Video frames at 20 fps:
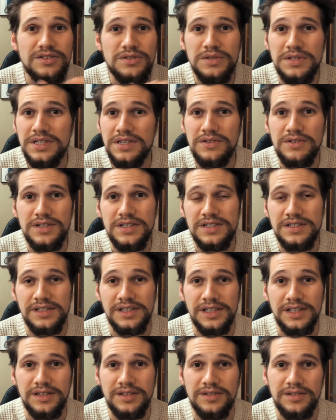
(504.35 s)
too
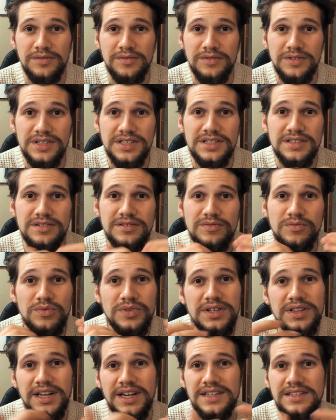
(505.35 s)
seriously. Just
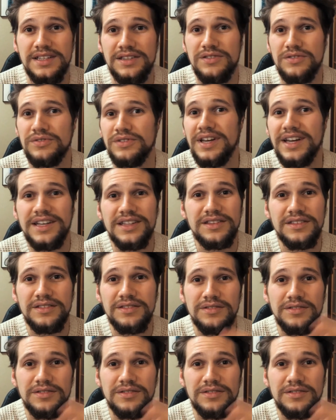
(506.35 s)
realize that they're not.